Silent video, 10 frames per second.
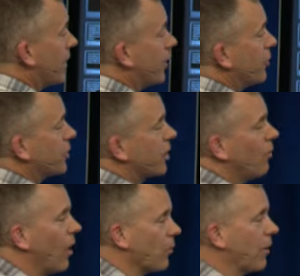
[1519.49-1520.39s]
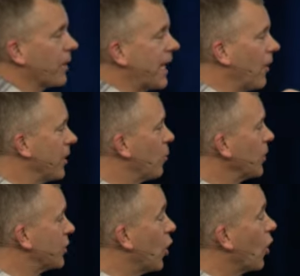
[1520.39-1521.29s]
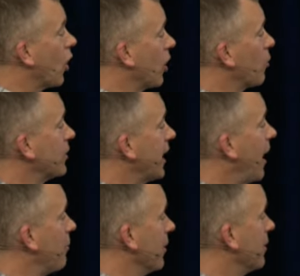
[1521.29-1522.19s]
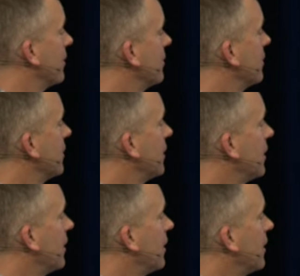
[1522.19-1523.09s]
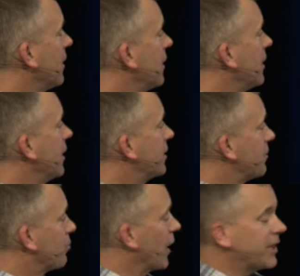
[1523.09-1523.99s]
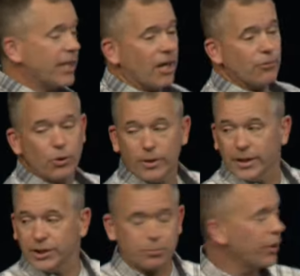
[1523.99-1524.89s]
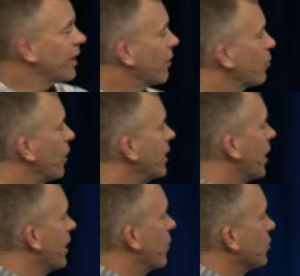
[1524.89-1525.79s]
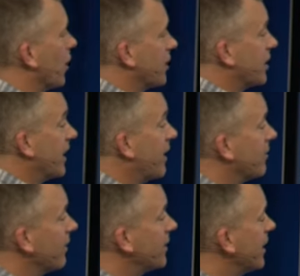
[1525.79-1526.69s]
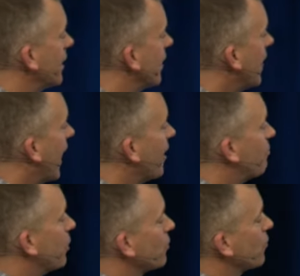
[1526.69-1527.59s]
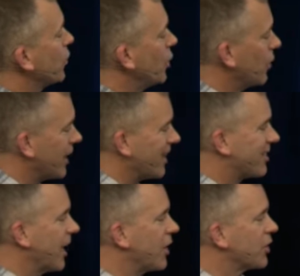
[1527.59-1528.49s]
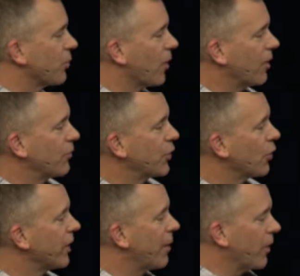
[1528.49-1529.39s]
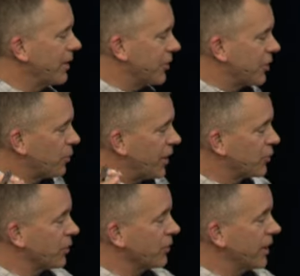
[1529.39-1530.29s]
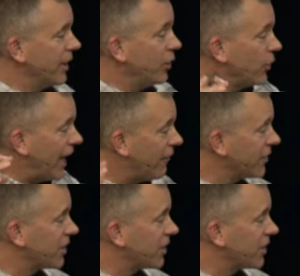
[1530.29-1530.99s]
continues to go on, right, recounting what's gone on and what's happened. He's praised God for who he is. He's praised God for what he done. And he goes on. He says, And they have lived in it and have built for you in it a sanctuary for your name, right? This is what Israel did. You gave us